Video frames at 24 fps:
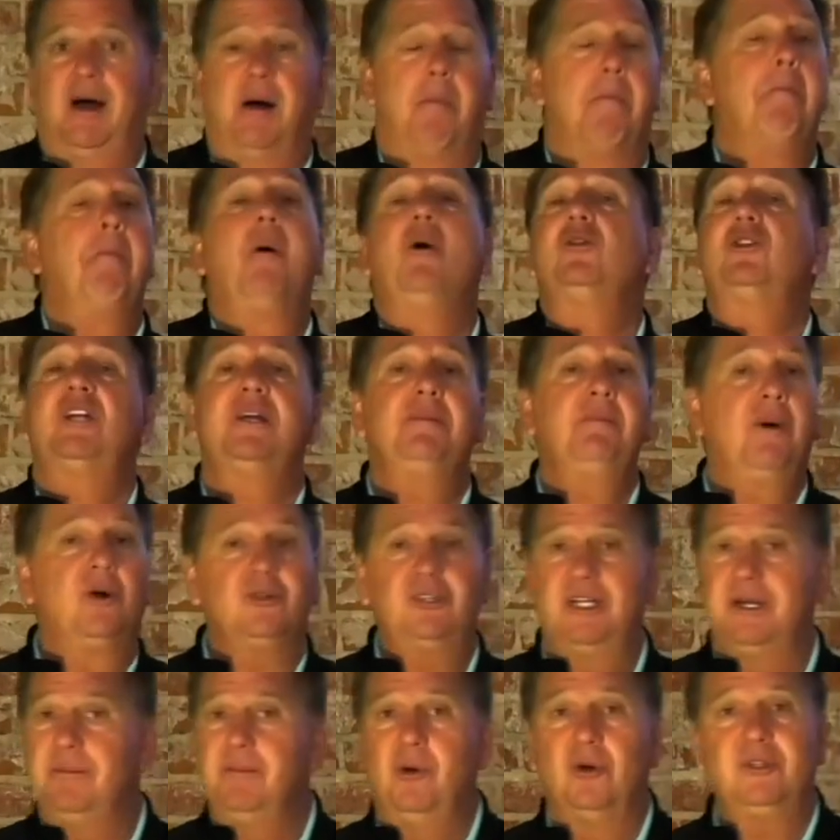
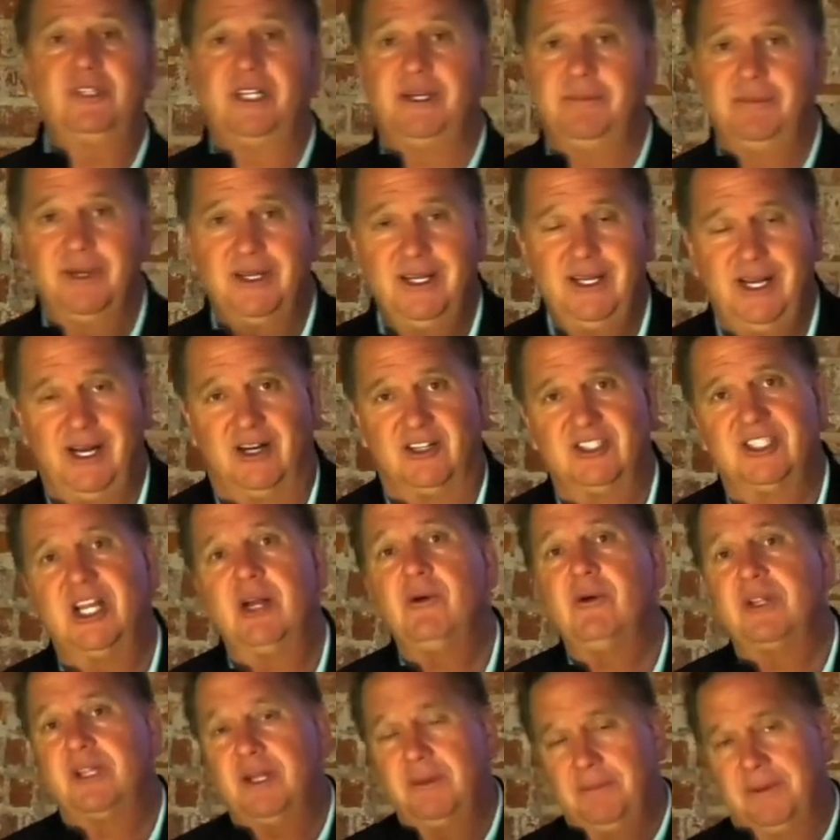multi-millionaires. They
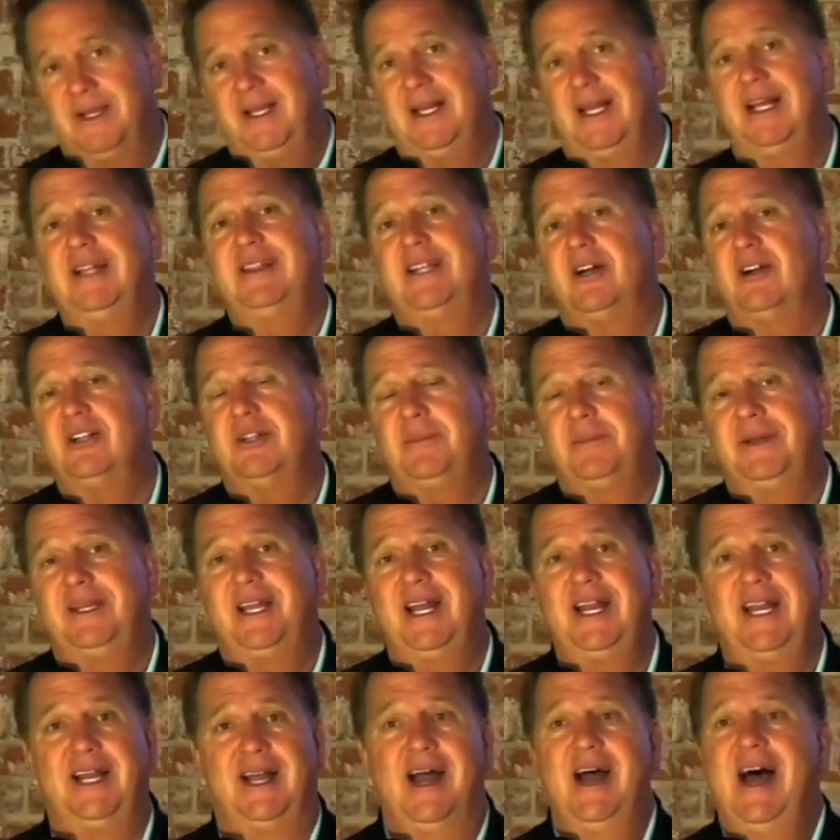were there at the
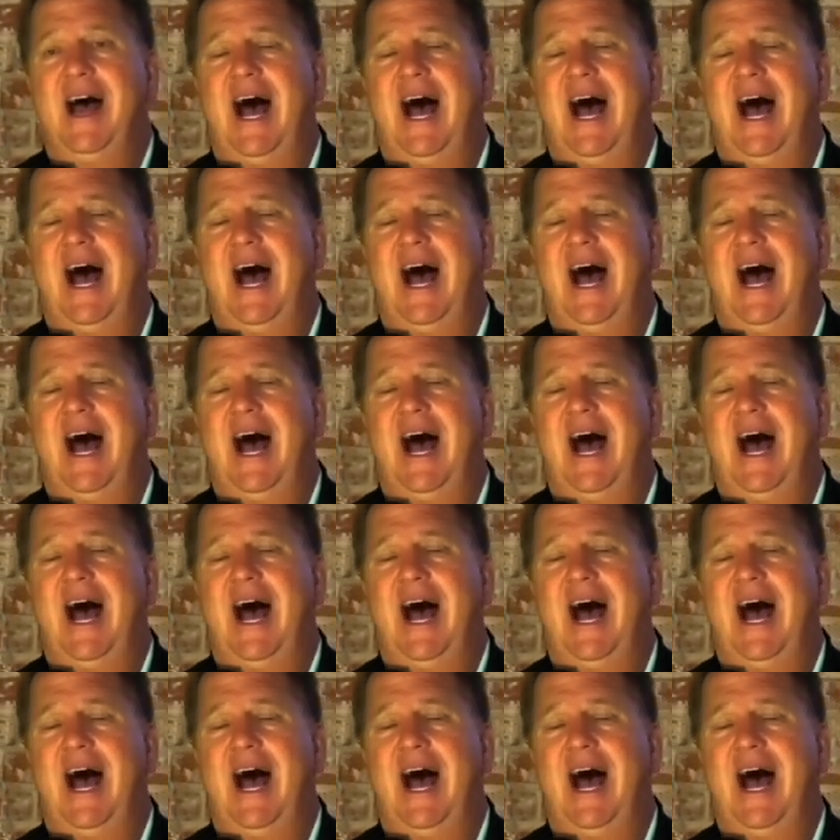beginning.